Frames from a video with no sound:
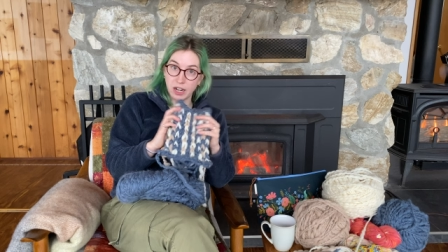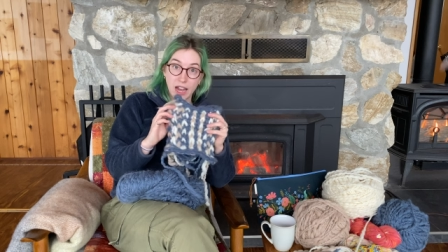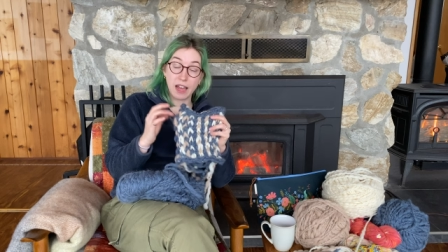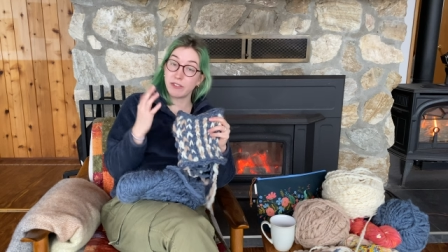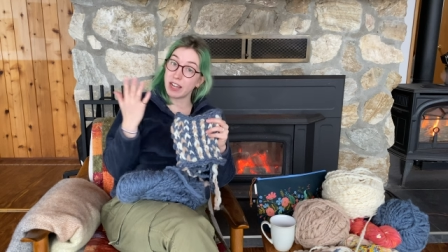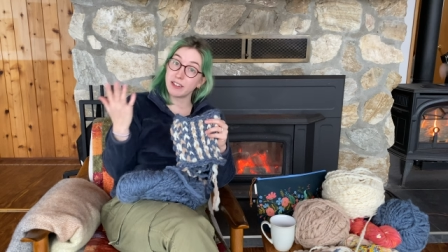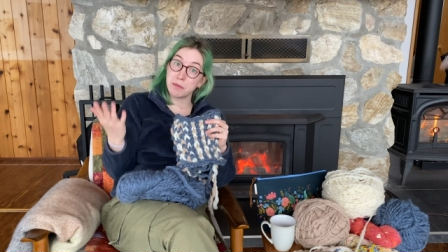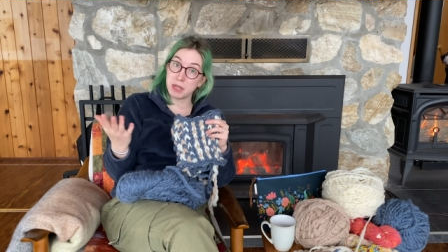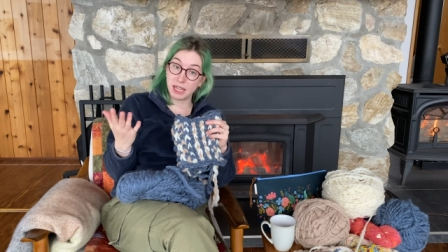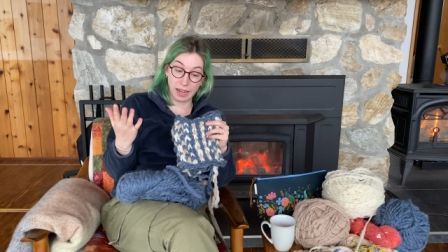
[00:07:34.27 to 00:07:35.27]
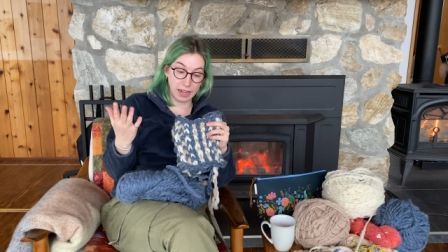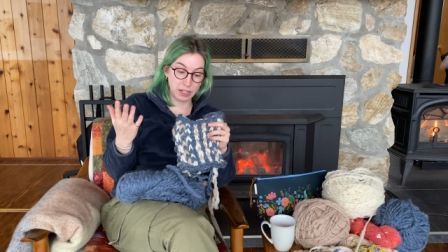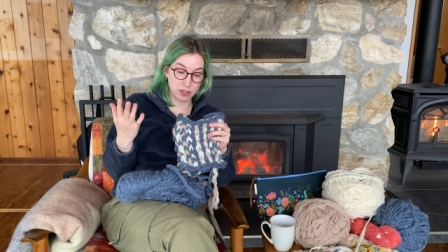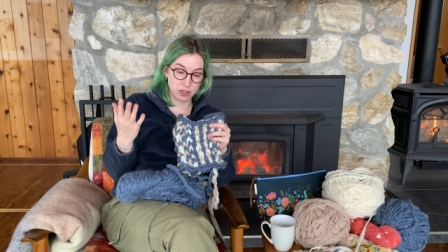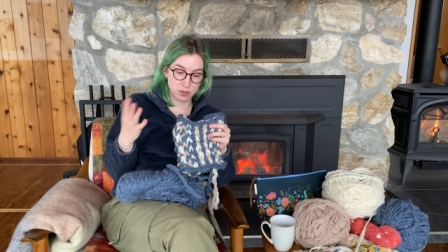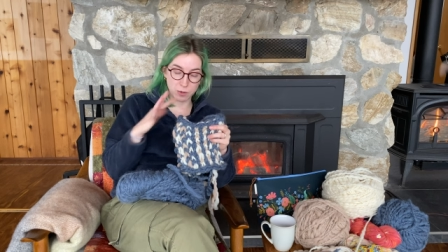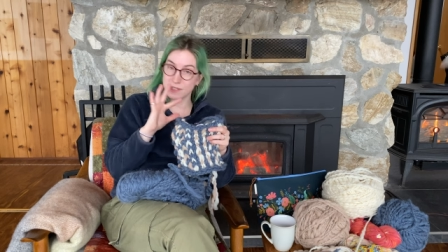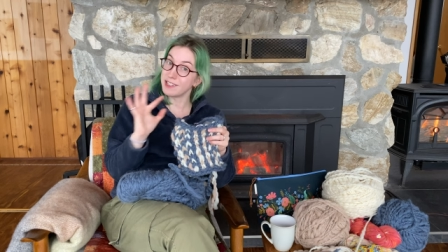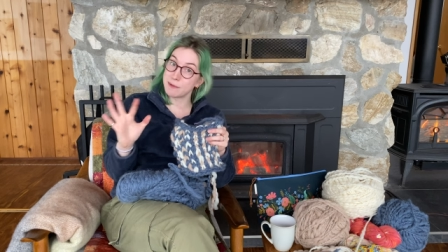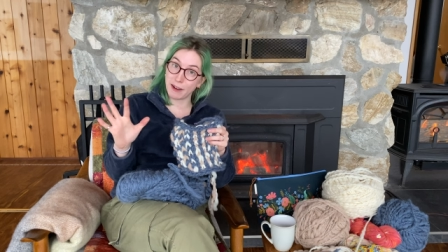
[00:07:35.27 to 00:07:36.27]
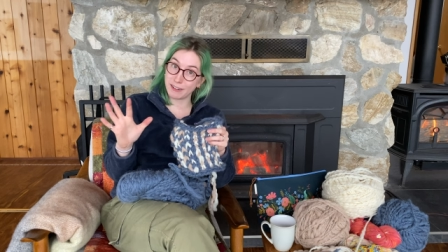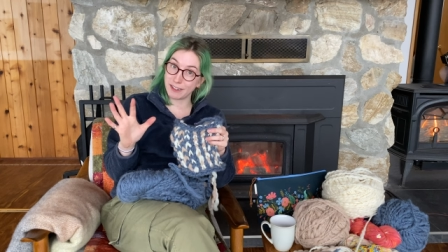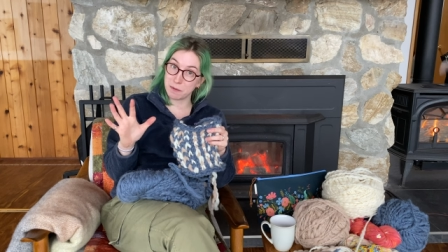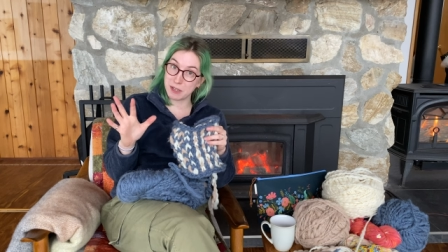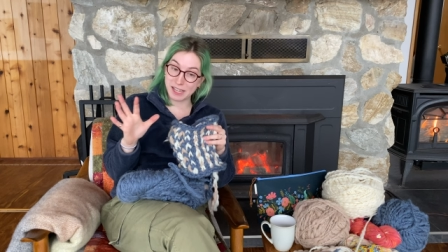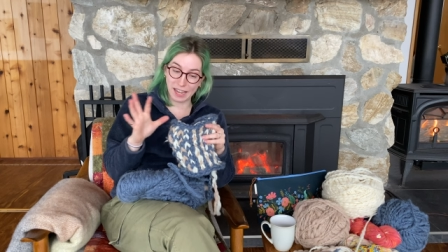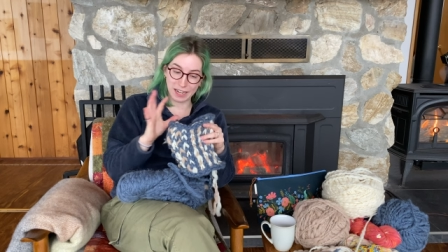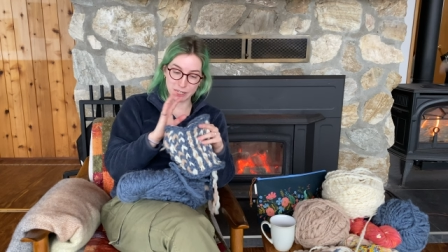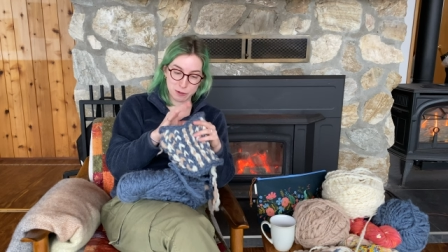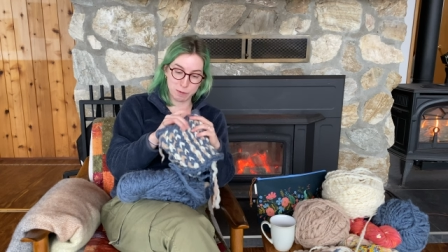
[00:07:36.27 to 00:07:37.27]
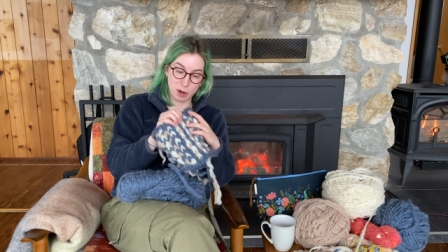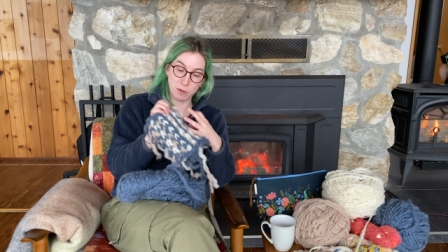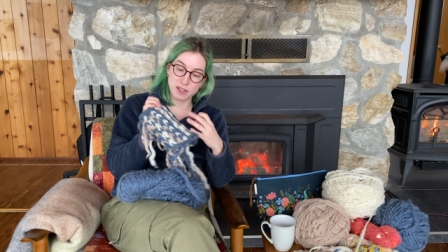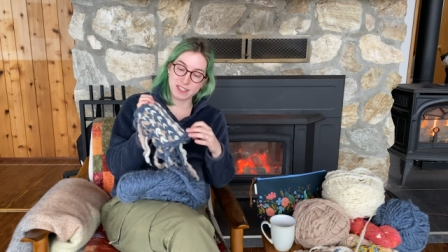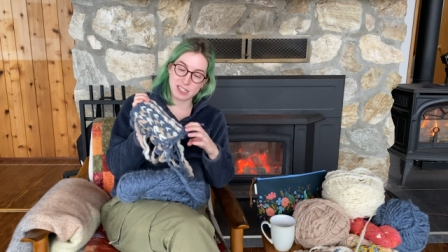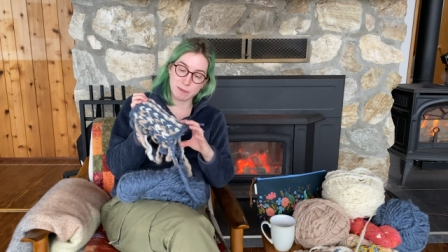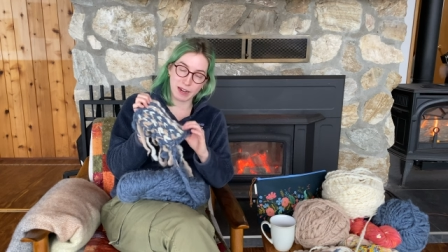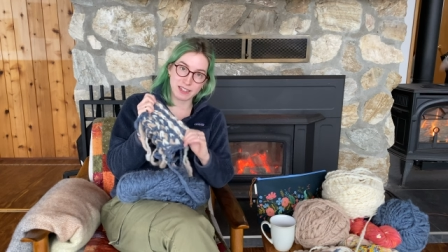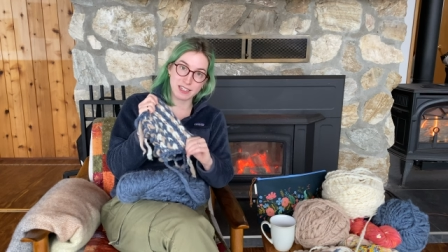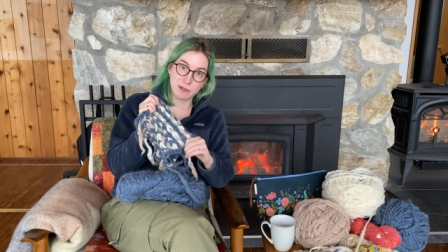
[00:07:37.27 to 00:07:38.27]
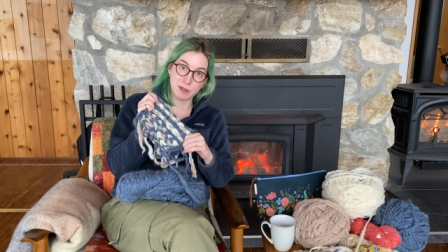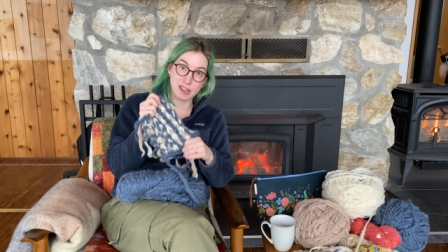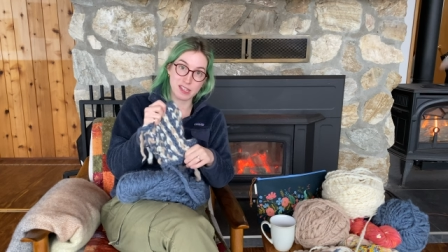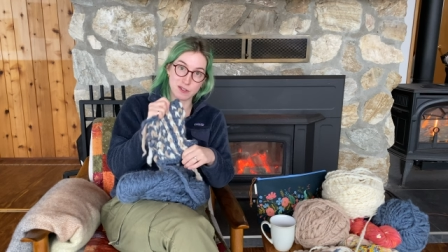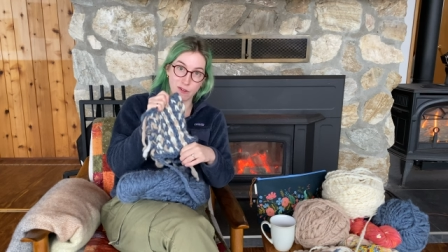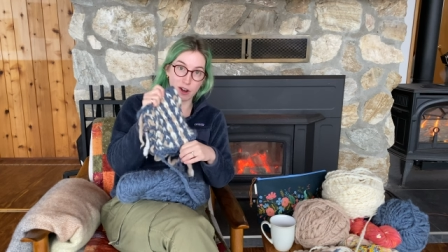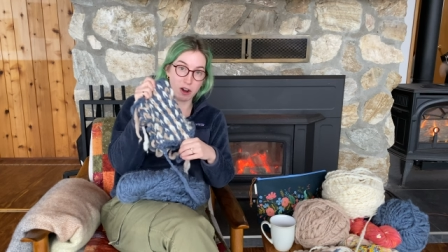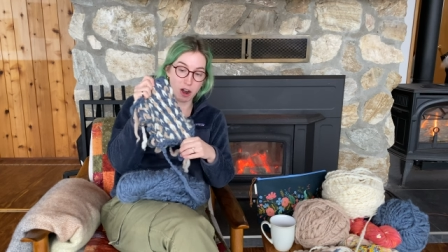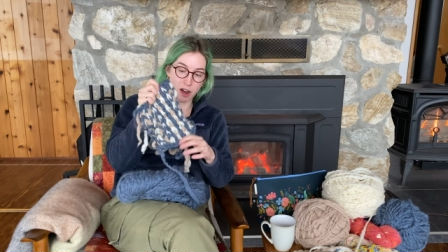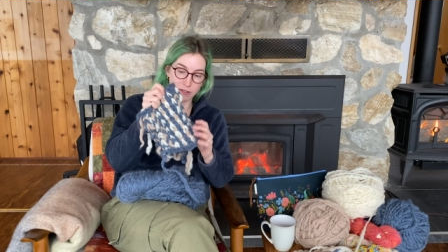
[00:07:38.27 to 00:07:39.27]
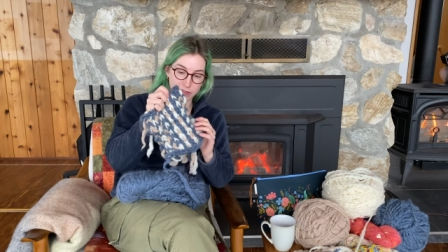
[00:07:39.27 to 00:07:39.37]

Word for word: I have yet to meet gauge, so I wasn't expecting to meet gauge, but I wasn't expecting to be this far off.